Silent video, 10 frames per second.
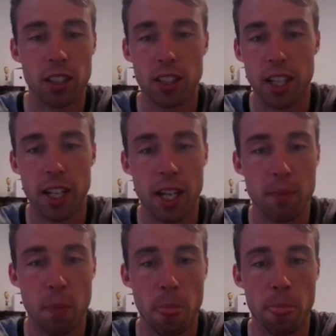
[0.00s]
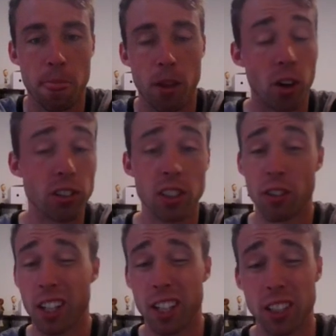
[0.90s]
I honestly
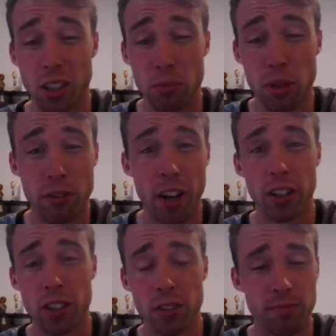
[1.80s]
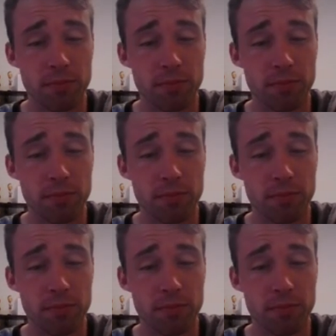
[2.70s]
reckon there's a little bit of value.